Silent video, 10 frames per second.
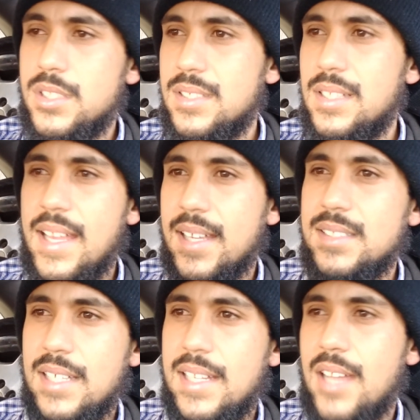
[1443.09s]
Just like I
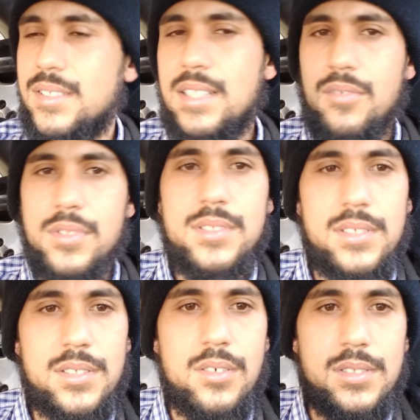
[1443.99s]
said, how San
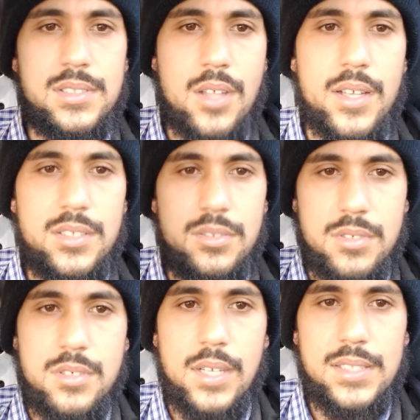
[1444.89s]
Francisco is starting to
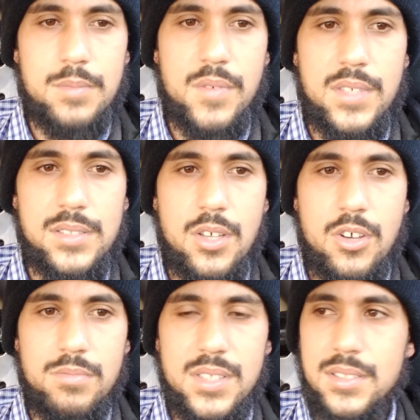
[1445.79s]
address some of these
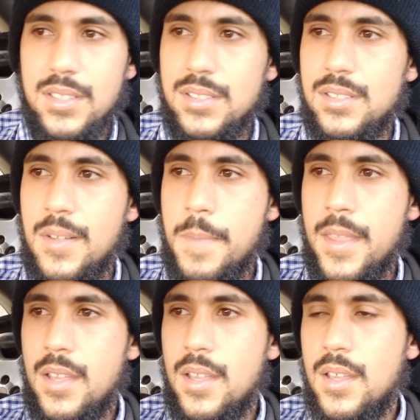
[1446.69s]
homelessness
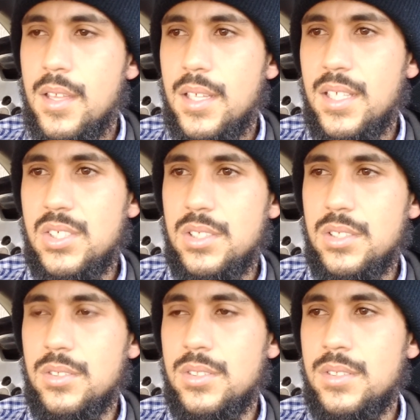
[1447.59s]

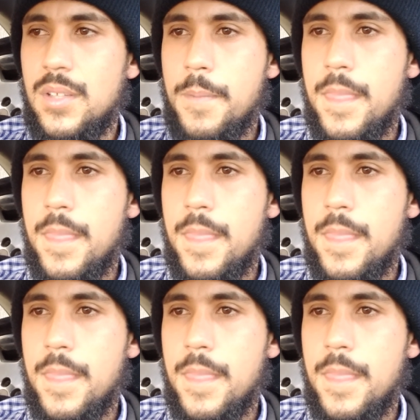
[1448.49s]
issues,